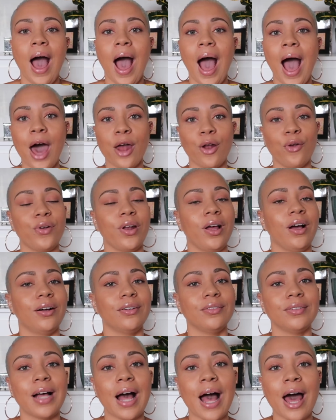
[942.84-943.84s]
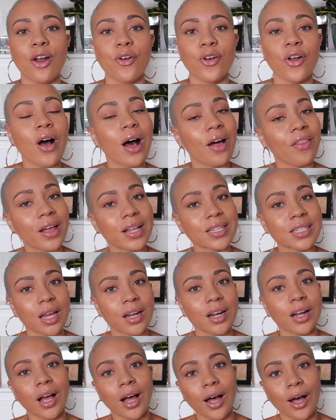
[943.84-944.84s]
I don't know. I don't know how that's
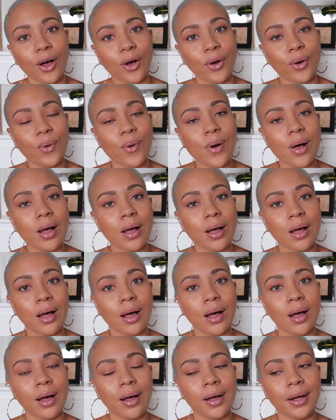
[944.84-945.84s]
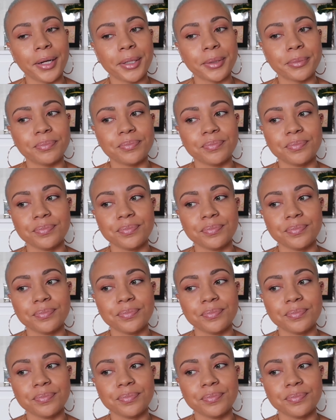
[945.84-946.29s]
gonna go. I